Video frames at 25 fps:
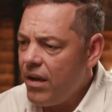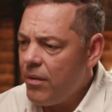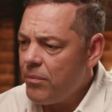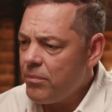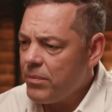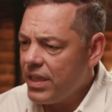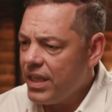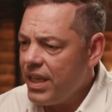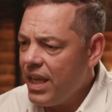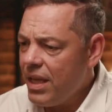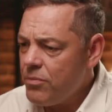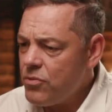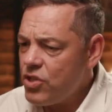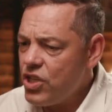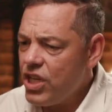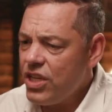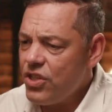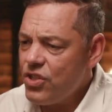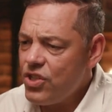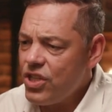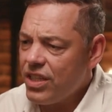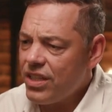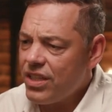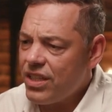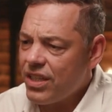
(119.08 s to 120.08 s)

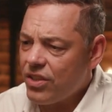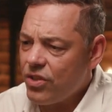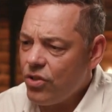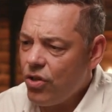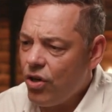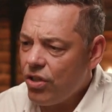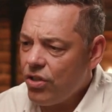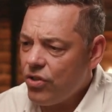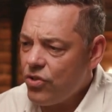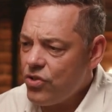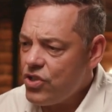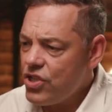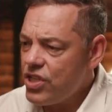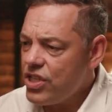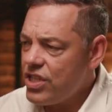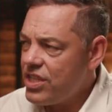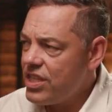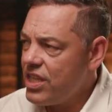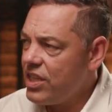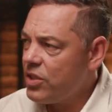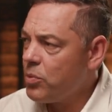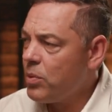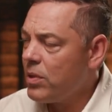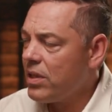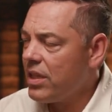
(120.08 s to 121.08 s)
game-changing technologies
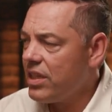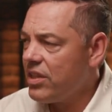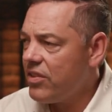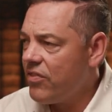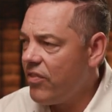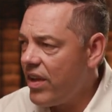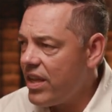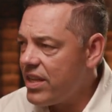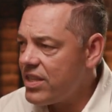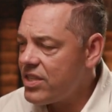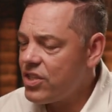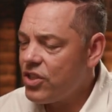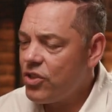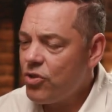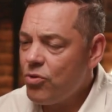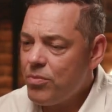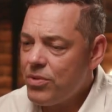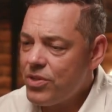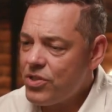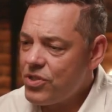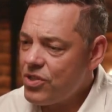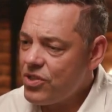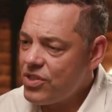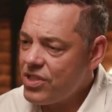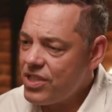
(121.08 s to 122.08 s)
that will advance
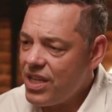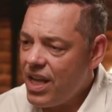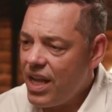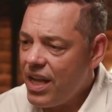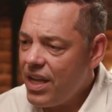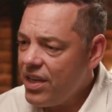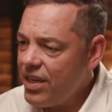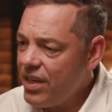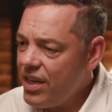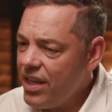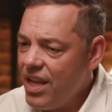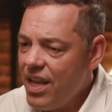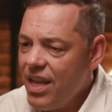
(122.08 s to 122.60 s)
human society,